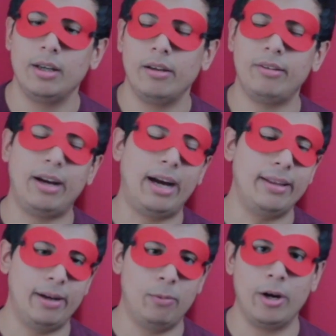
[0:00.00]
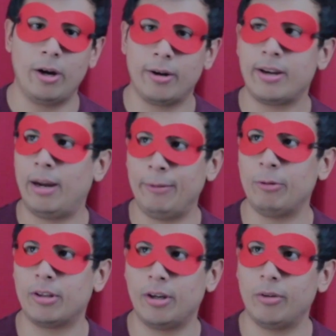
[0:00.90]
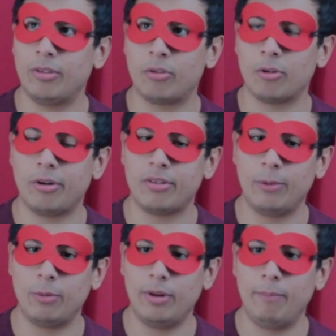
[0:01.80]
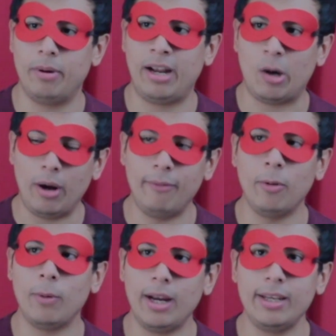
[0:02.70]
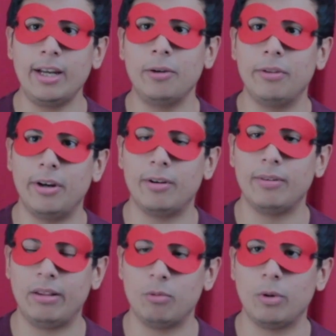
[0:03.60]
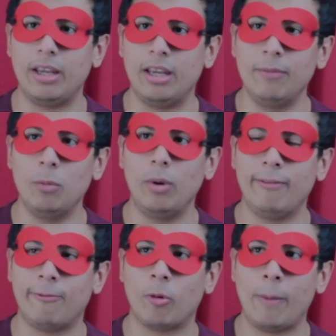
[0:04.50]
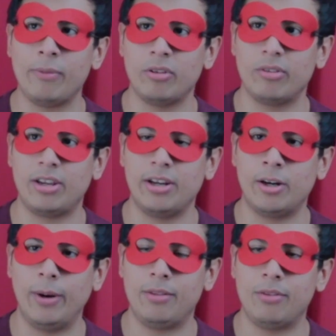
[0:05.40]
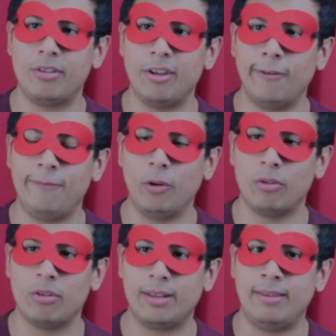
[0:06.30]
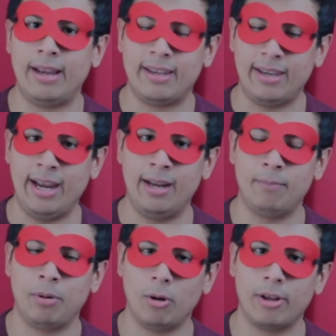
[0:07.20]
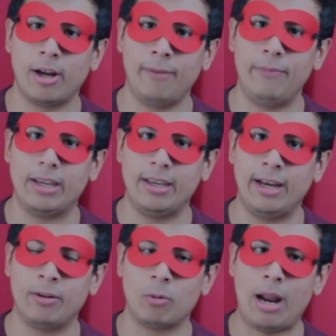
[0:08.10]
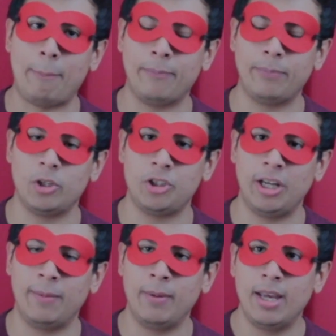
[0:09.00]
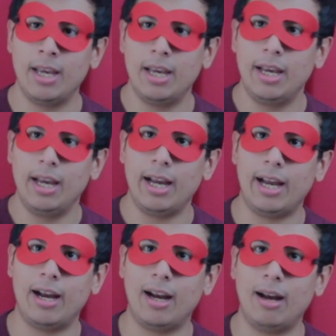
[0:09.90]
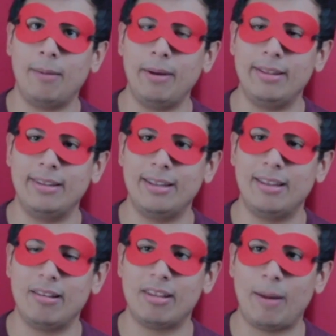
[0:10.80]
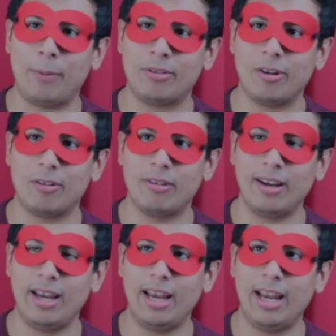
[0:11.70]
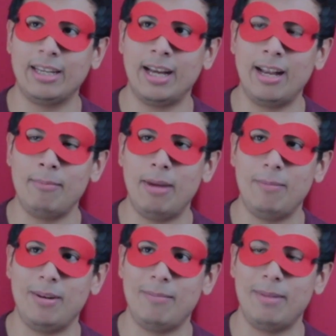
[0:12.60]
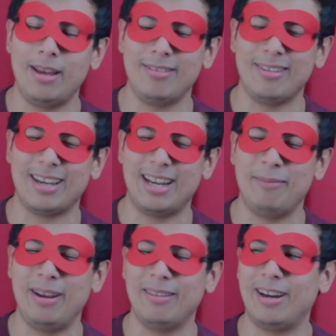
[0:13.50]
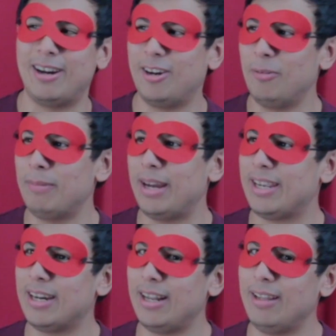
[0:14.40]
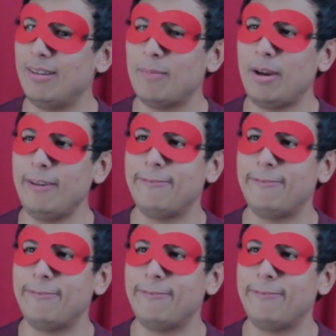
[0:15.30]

sad that we are coming to a close, the story's coming to an end, but however, right now, even with four episodes to go, it still feels like they can pull it off, they can wrap up the ship, and then this episode's like, it kind of made me, oh my god, am I